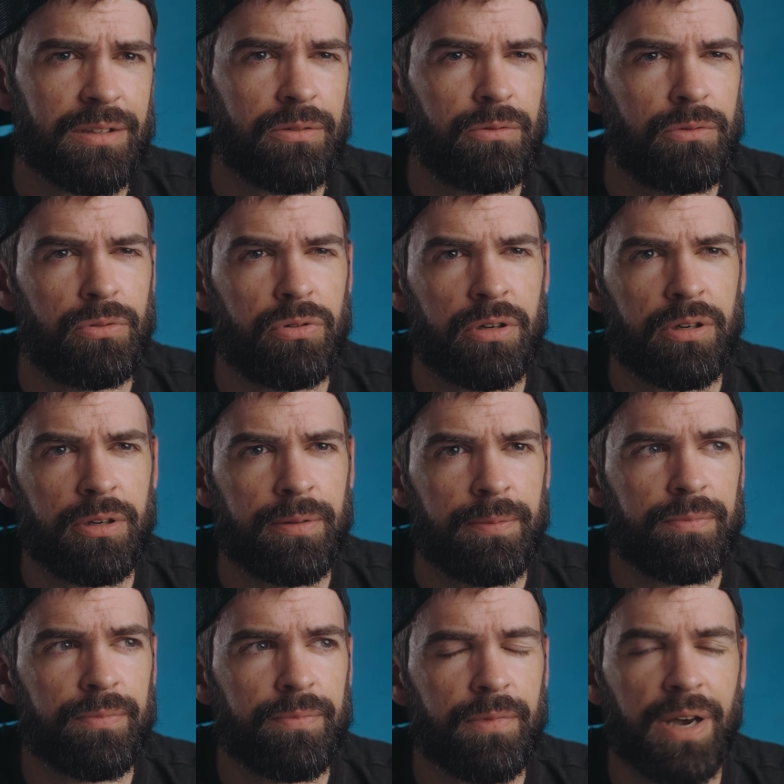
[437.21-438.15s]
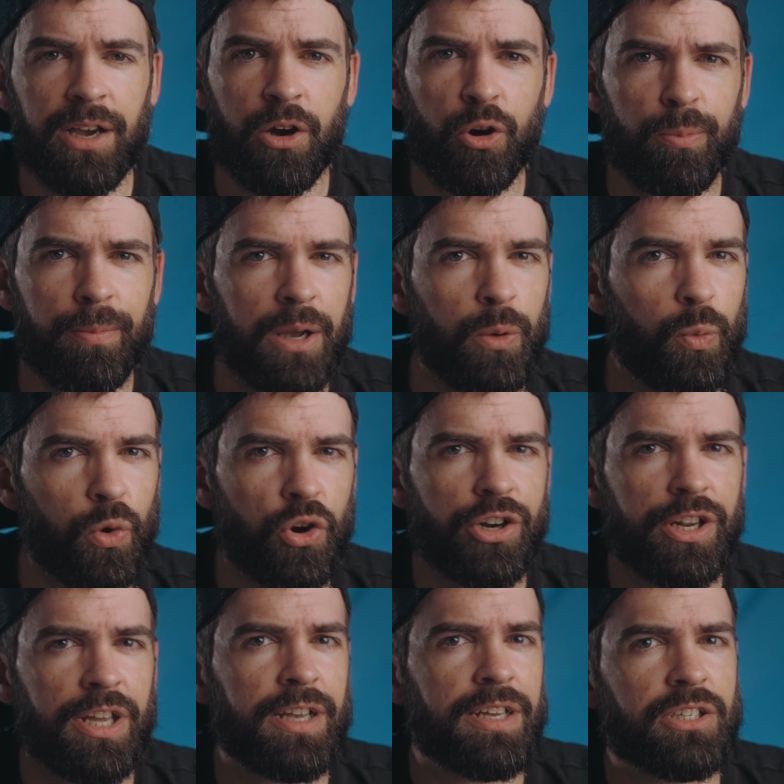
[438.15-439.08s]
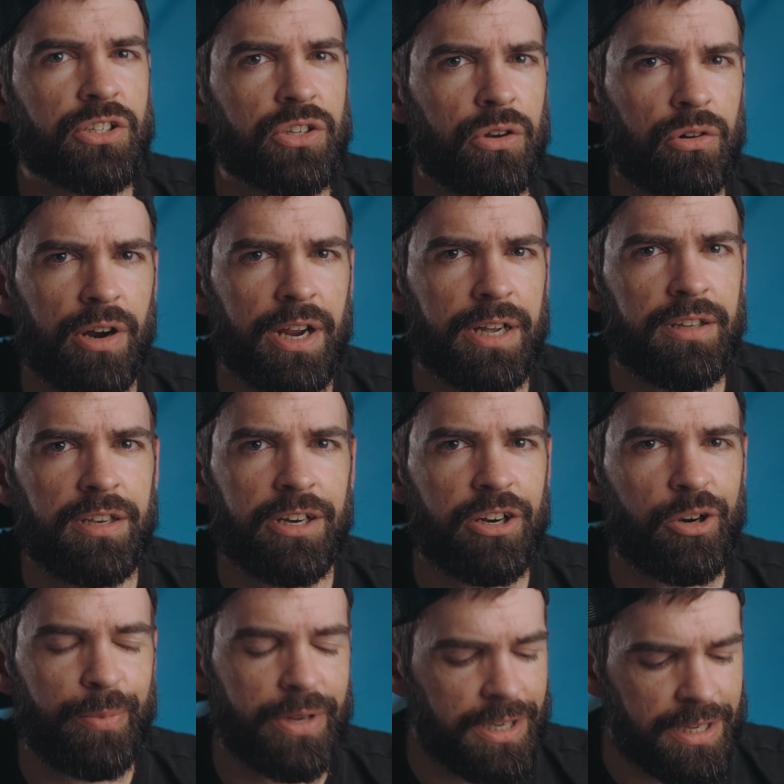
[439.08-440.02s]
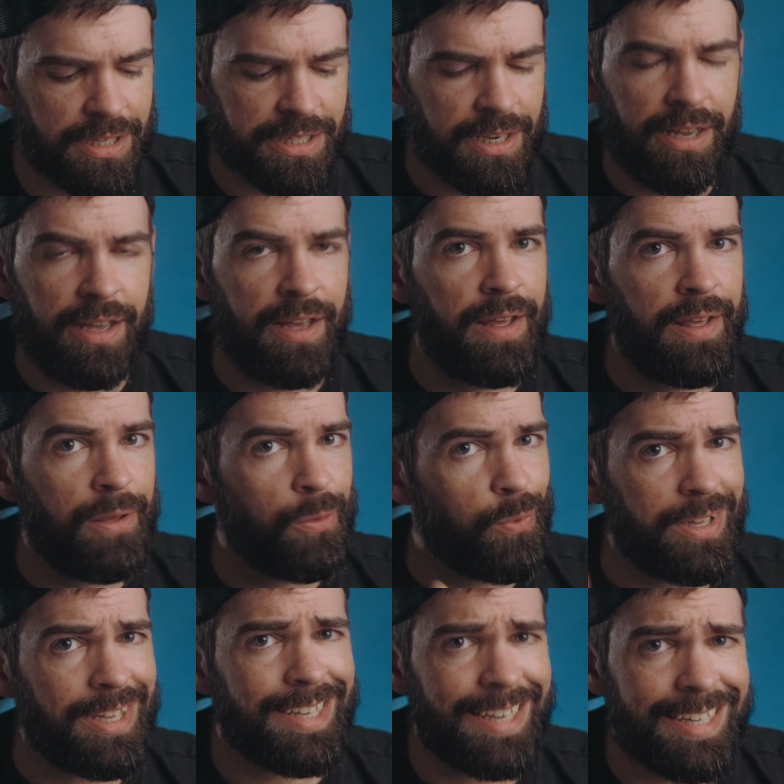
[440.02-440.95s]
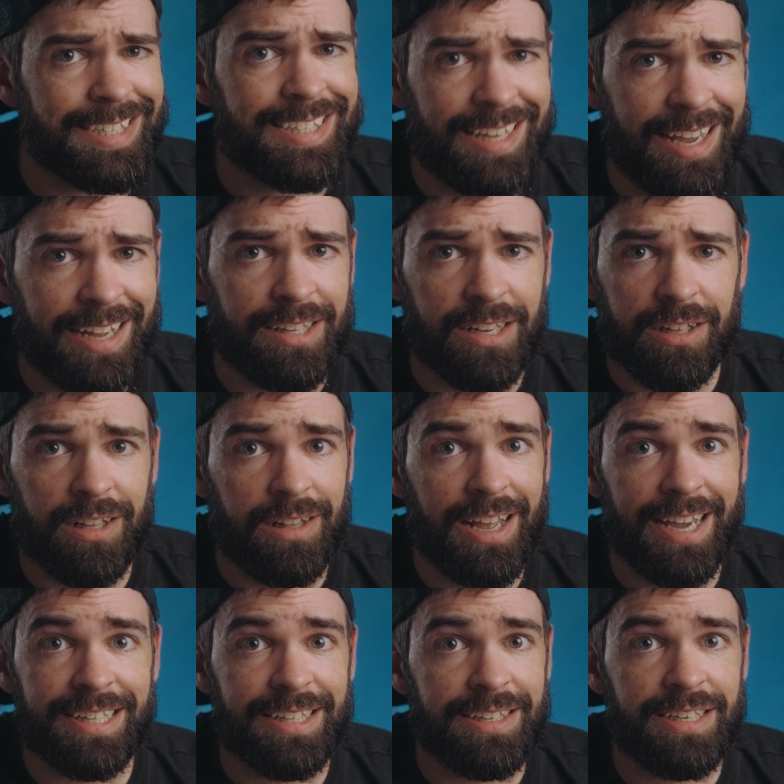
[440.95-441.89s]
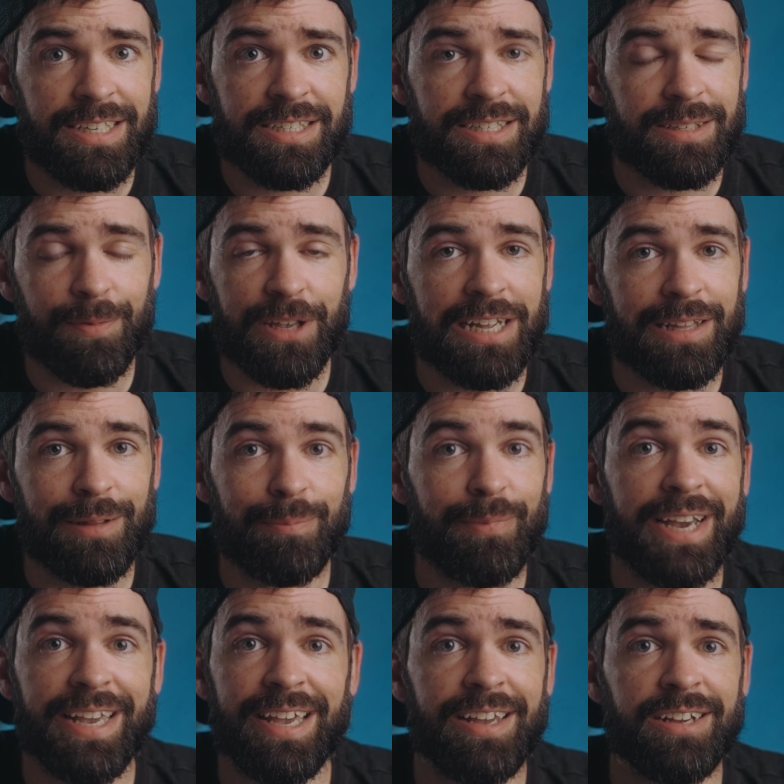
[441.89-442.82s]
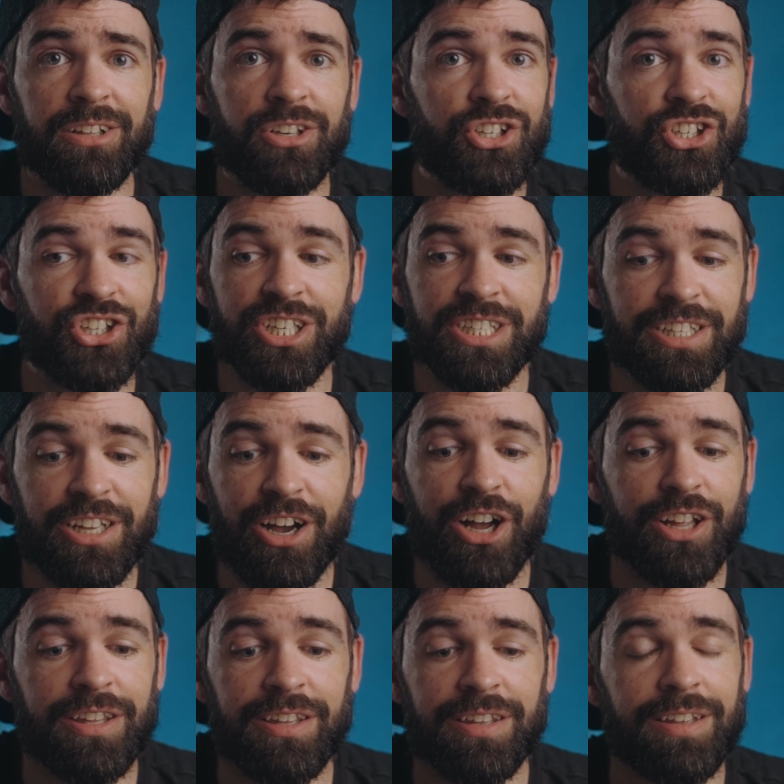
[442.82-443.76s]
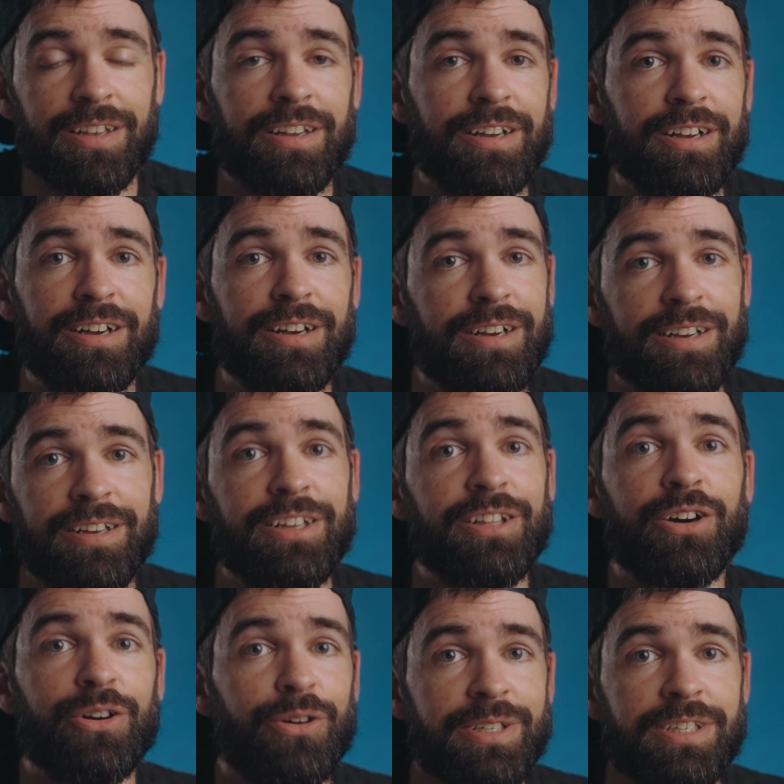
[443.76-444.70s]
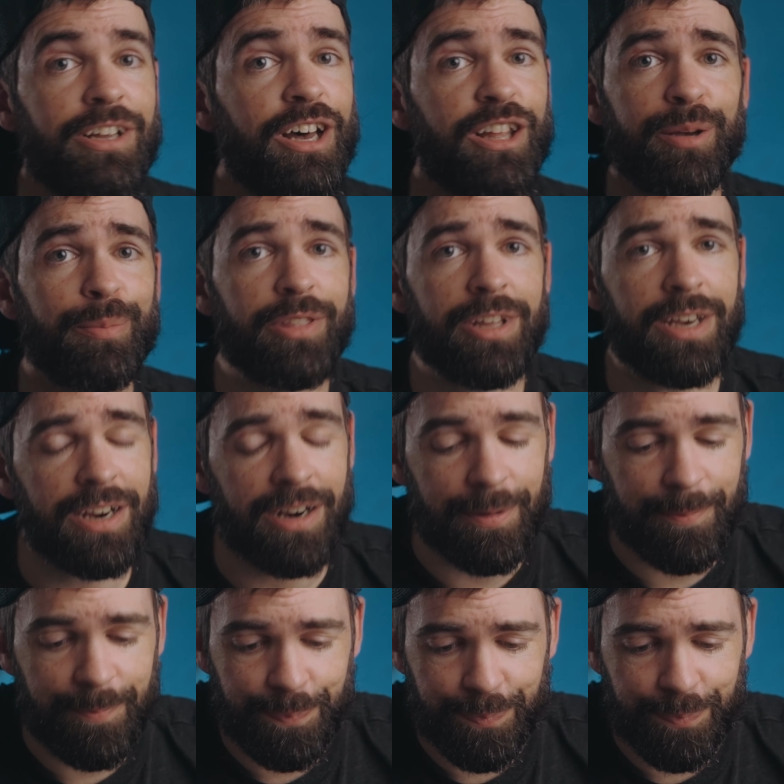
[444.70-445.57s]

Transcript: Oof! I hope my wording is correct here because when it gets technical like this, then my English is not, uh, you know, it's not up there.